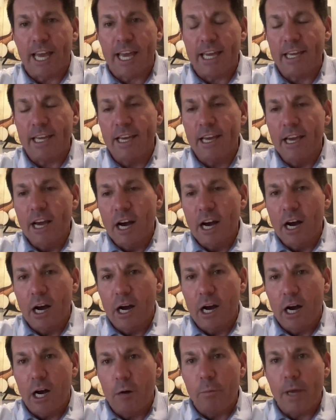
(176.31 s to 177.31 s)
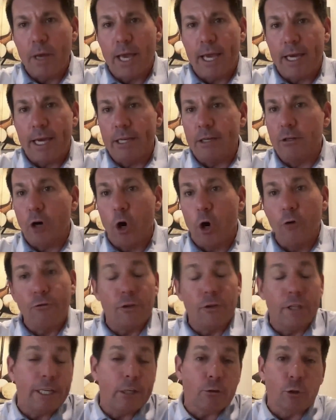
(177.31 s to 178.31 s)
today. And
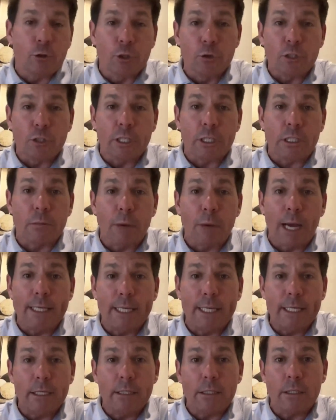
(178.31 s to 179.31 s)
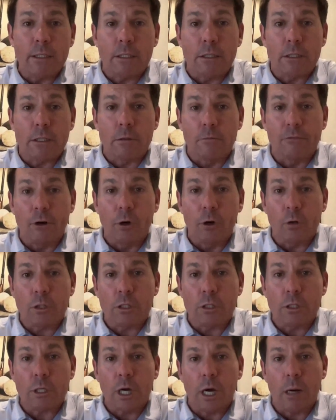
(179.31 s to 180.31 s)
hopefully introducing some ideas to some
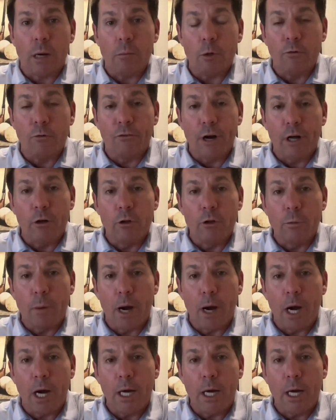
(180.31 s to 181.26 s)
folks who follow the